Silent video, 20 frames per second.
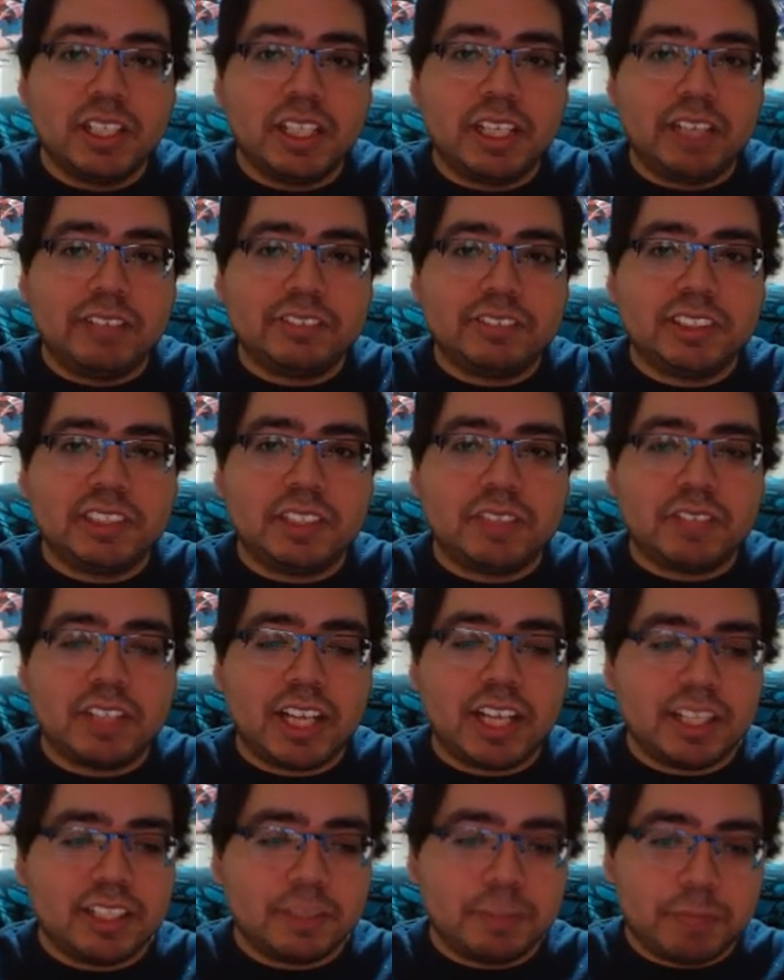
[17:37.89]
I've just never
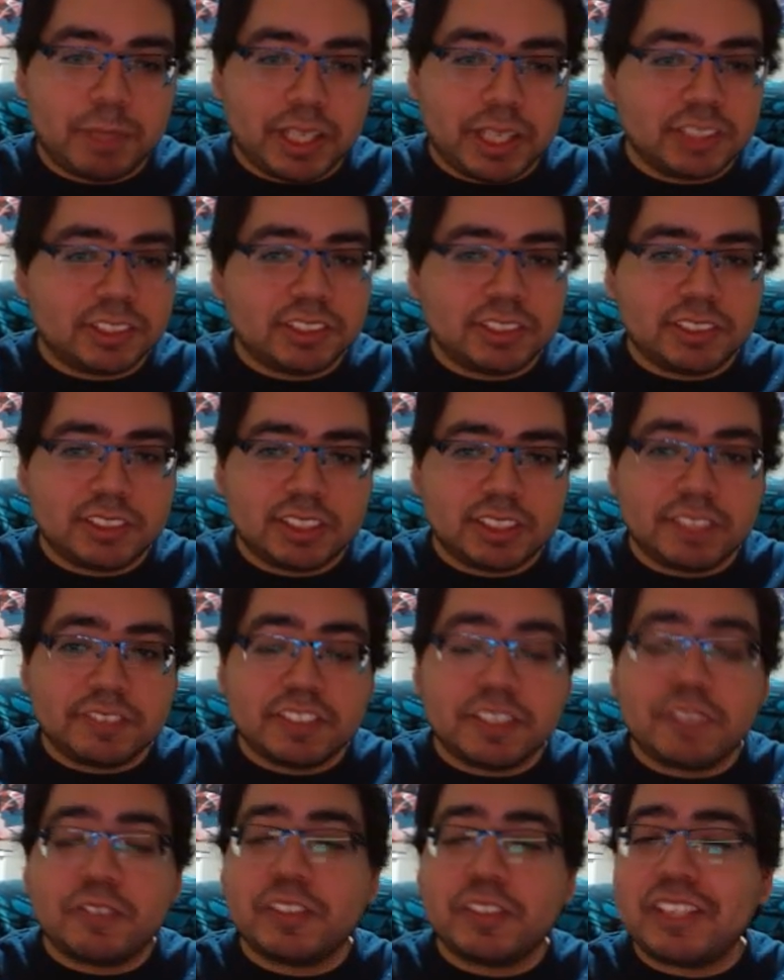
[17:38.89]
had the patience, and I've
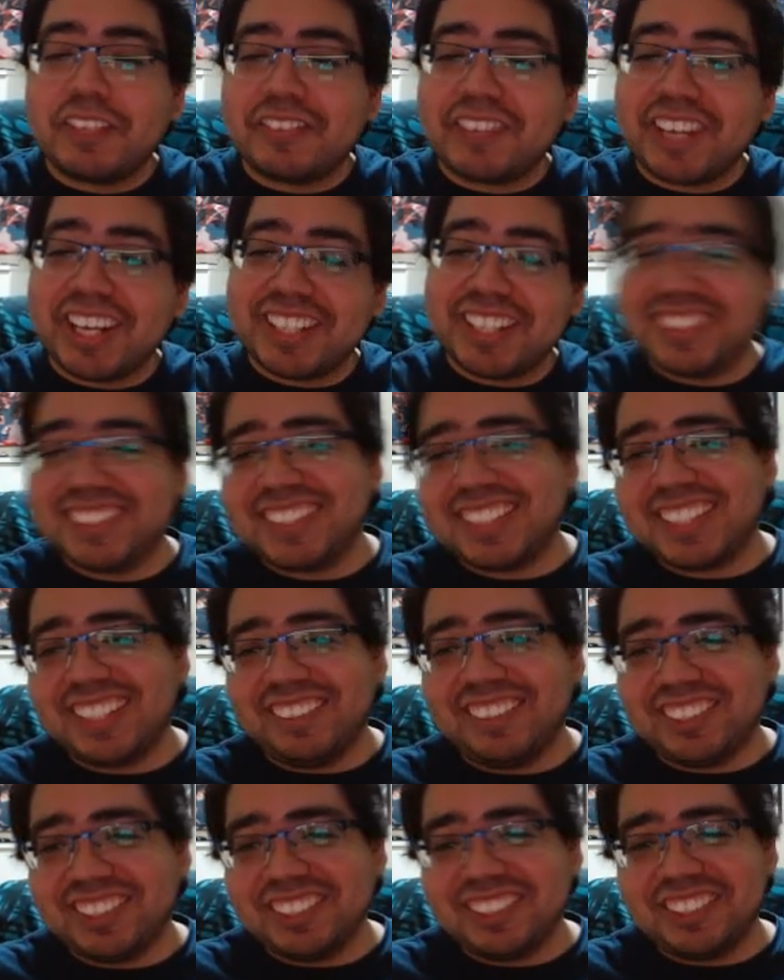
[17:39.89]
definitely never had the
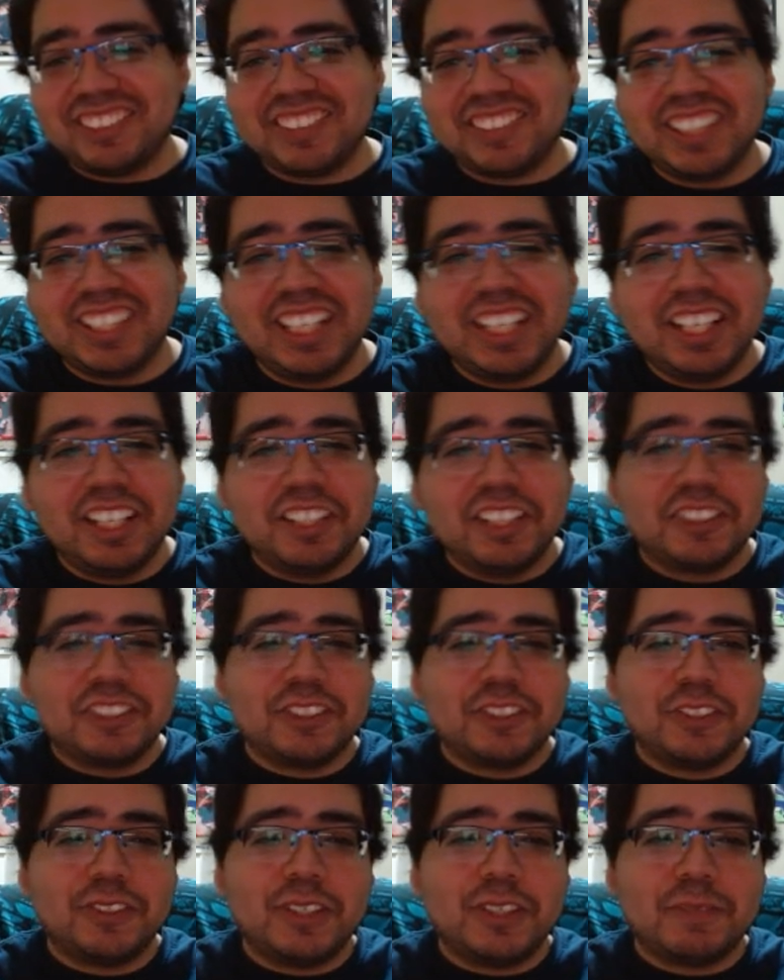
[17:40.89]
skill to do it.
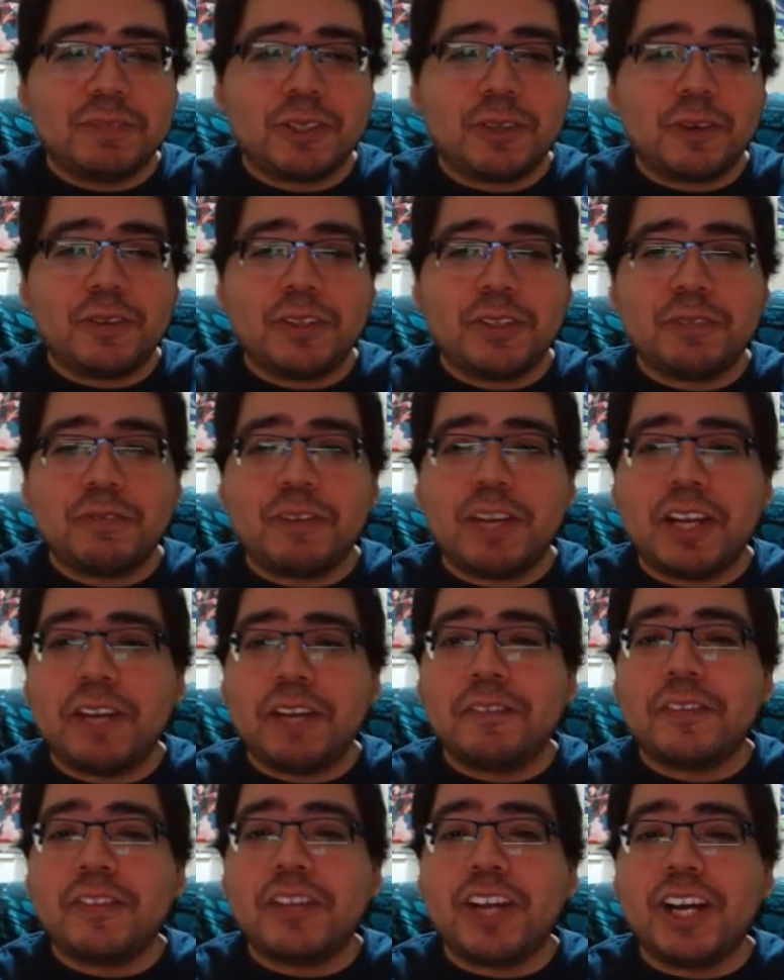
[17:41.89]
So I'm totally fine
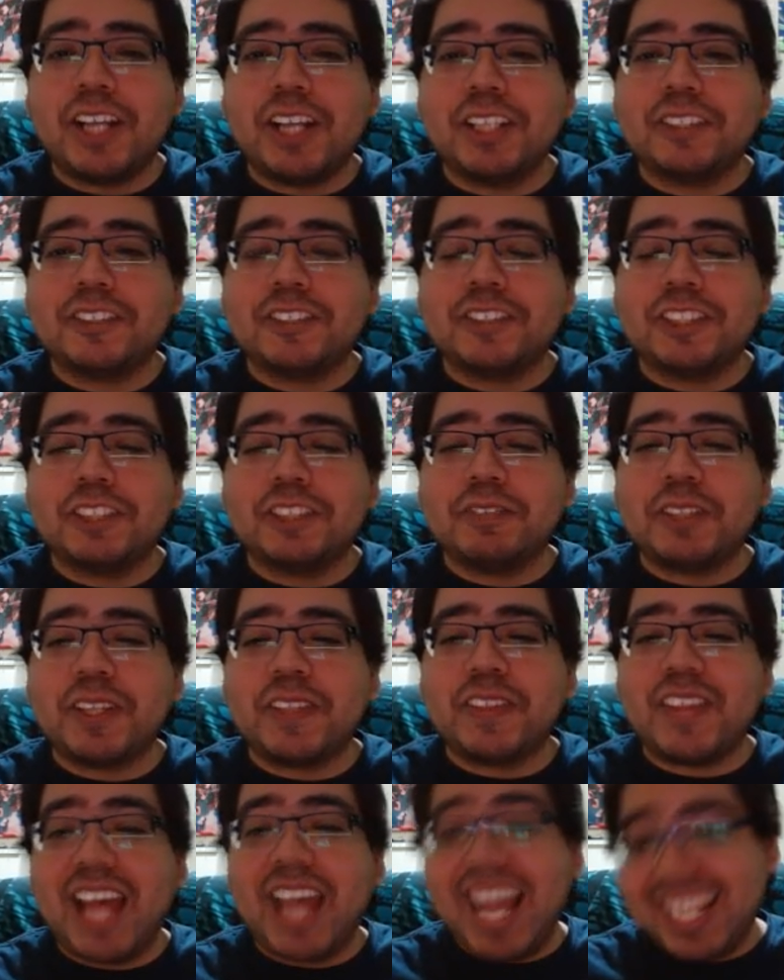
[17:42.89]
with not achieving
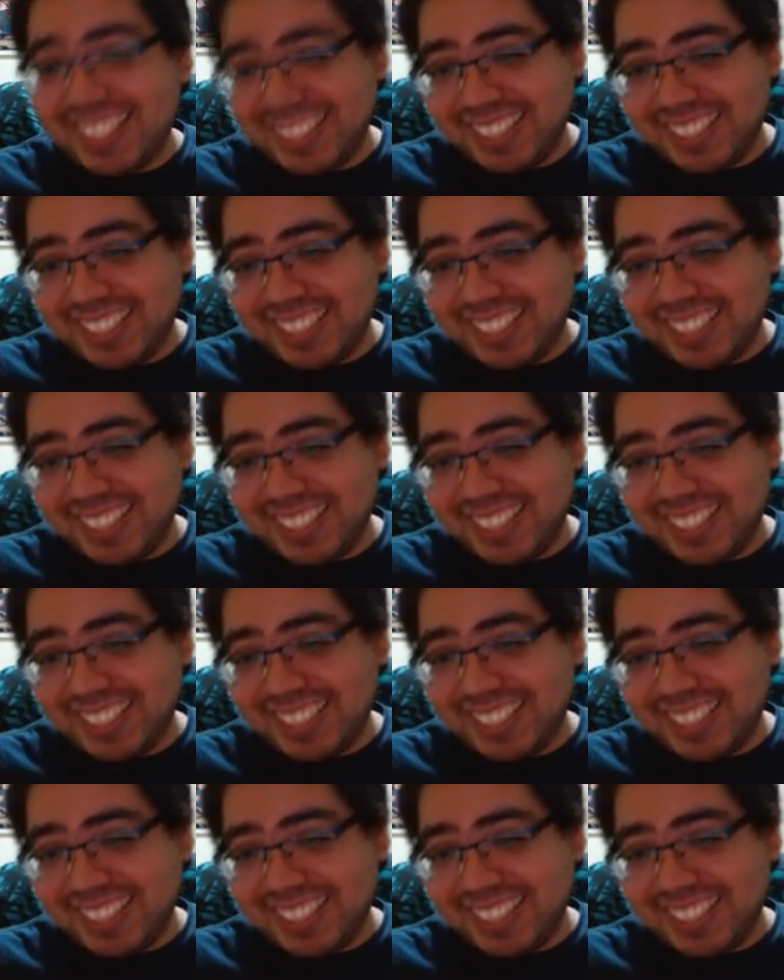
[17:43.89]
that.